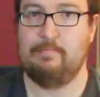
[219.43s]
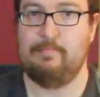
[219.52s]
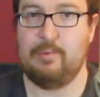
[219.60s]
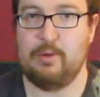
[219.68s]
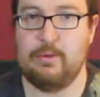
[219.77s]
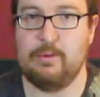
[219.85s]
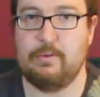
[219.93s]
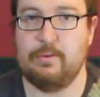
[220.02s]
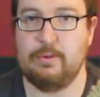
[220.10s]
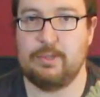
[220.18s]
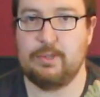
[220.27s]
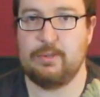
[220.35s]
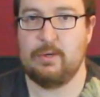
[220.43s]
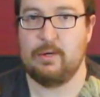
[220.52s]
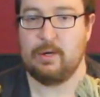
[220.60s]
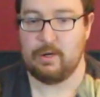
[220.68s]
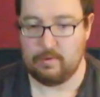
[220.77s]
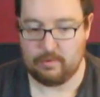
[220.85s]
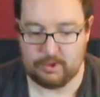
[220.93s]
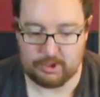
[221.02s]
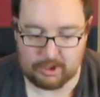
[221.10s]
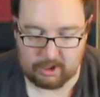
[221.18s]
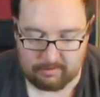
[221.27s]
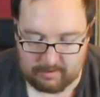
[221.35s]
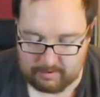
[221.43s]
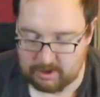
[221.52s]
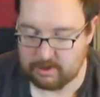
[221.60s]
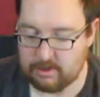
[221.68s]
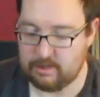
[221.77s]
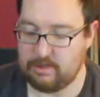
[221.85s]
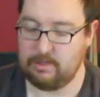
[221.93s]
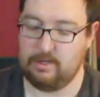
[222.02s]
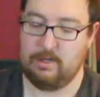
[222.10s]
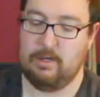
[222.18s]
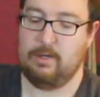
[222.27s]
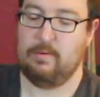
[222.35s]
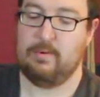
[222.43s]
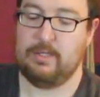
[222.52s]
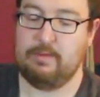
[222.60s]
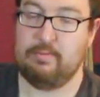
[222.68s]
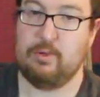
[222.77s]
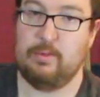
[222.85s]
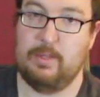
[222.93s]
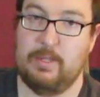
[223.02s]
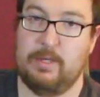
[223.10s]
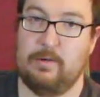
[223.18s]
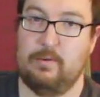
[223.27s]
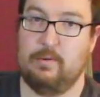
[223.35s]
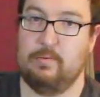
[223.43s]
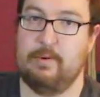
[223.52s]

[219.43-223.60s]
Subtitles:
bundles which come apart when you pull the little